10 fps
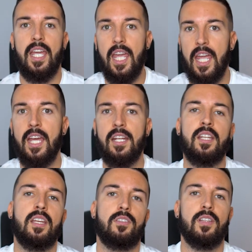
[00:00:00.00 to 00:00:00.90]
And
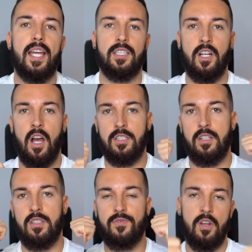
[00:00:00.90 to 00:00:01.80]
if you like the content
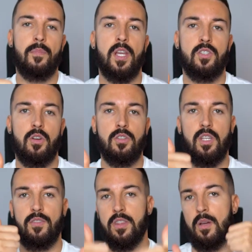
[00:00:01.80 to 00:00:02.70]
of this video, make sure you
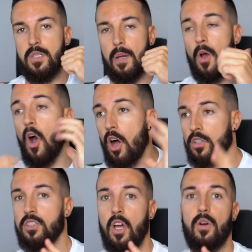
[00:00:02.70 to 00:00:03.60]
give it a thumbs up.
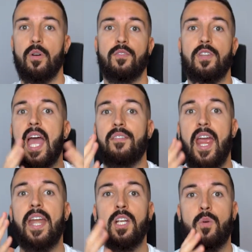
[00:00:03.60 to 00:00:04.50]
Also, if you have
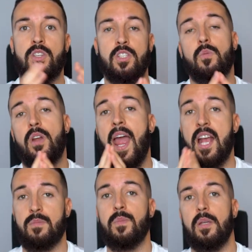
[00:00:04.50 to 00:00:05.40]
any questions you want to
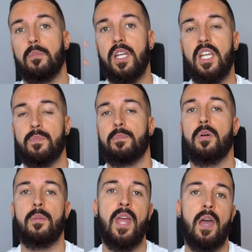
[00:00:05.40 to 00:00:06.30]
ask me, please
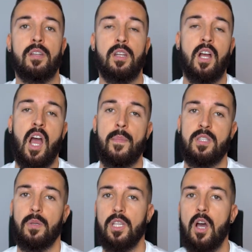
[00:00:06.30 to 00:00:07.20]
put them down in the comments
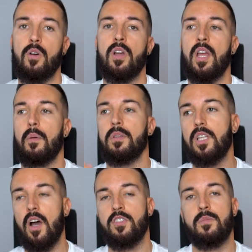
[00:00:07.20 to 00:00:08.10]
below. I would
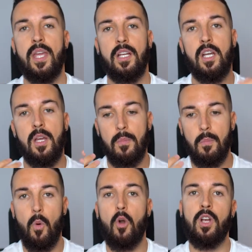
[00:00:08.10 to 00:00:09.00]
love to make
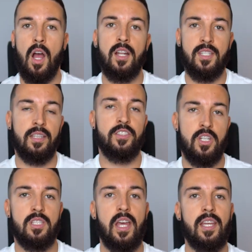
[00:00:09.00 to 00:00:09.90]
more content
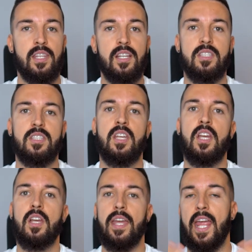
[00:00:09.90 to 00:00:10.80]
just like this,
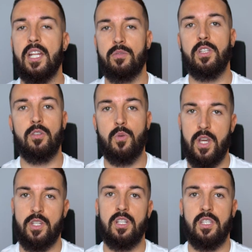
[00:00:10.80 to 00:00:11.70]
answering your
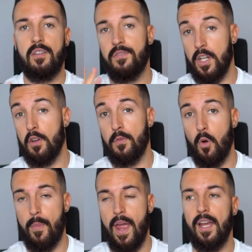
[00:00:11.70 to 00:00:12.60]
questions in a video
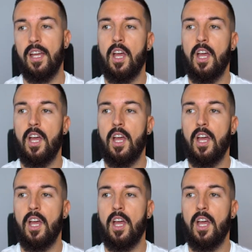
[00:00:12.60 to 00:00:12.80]
format.